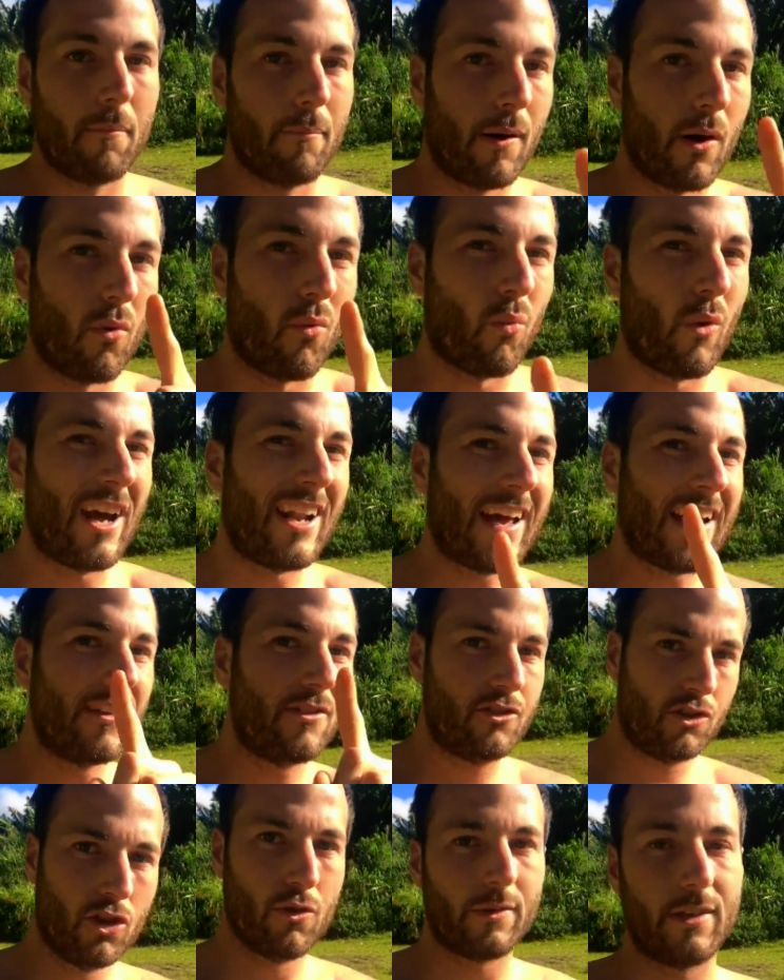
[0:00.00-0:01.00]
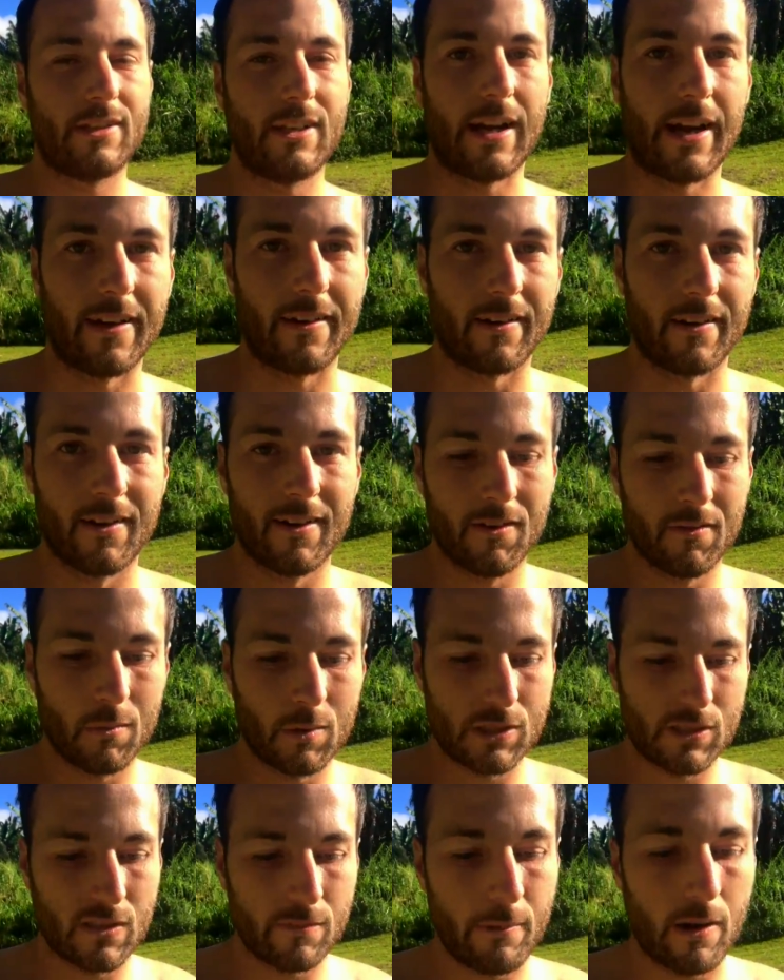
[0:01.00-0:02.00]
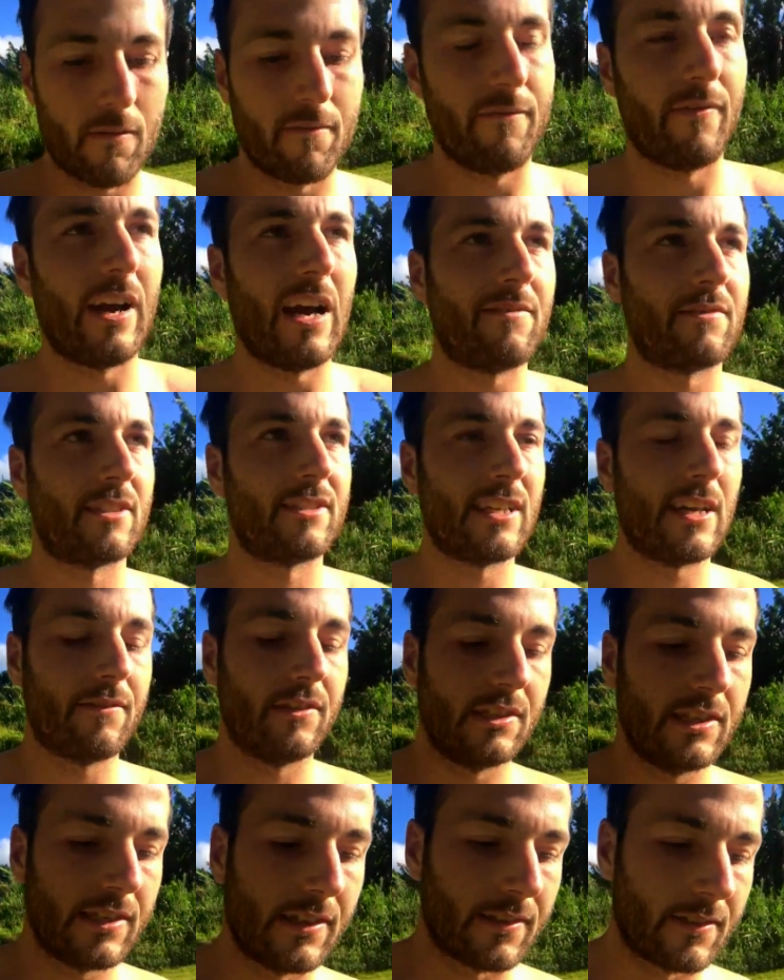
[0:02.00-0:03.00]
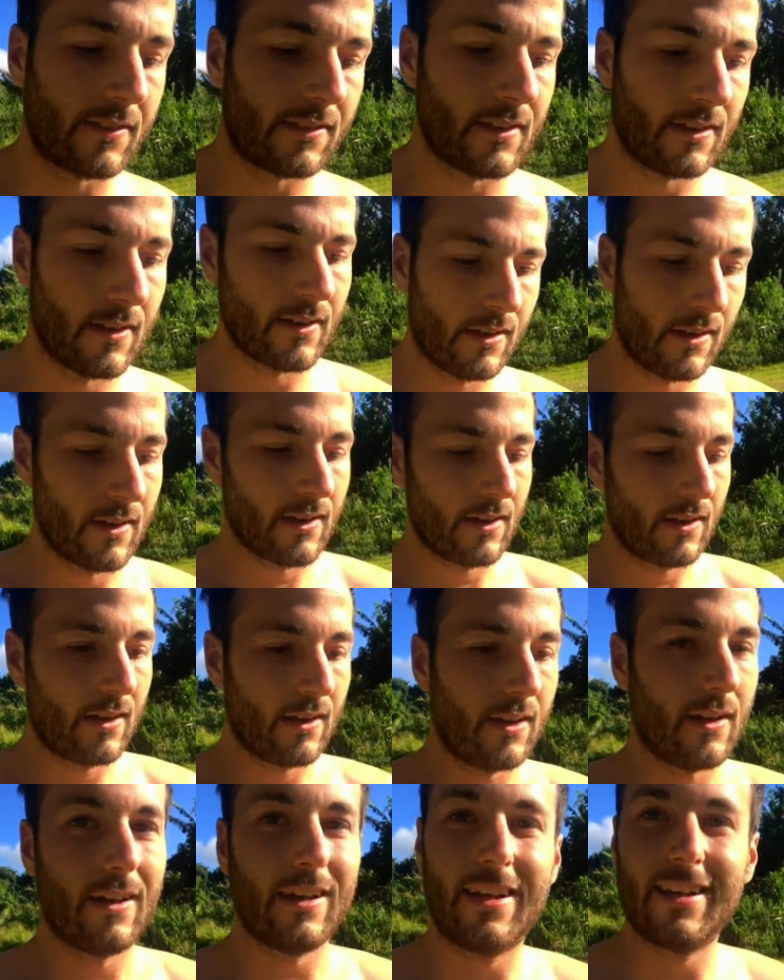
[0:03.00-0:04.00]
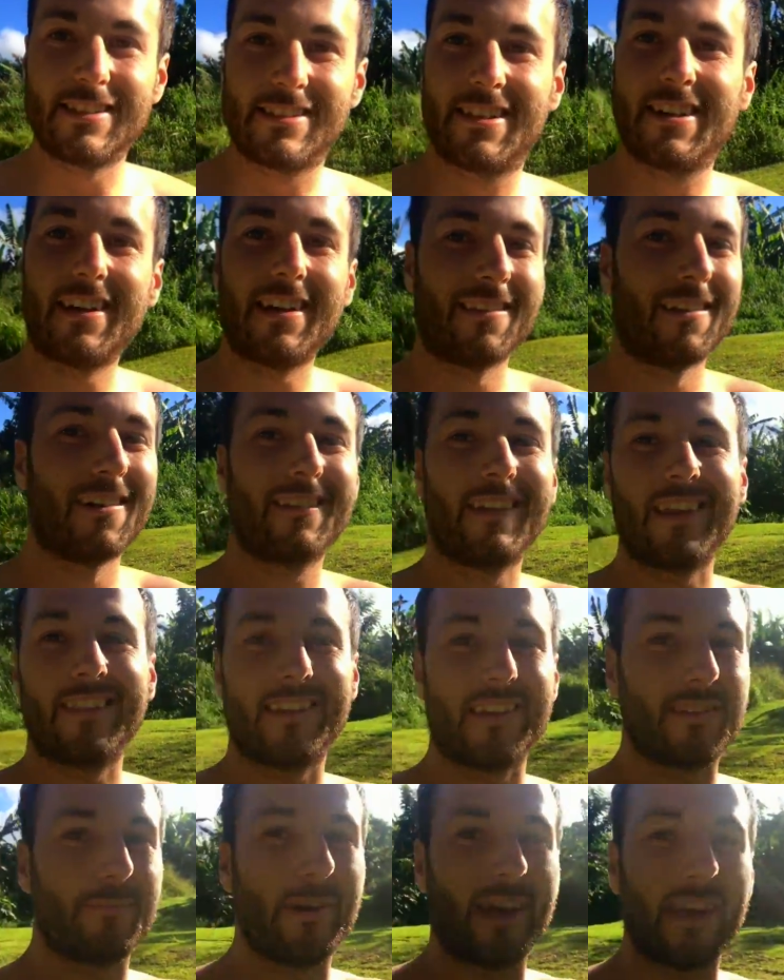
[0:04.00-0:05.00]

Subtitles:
But when I do retire, which is about 5 to 7 years, it's gonna look like this,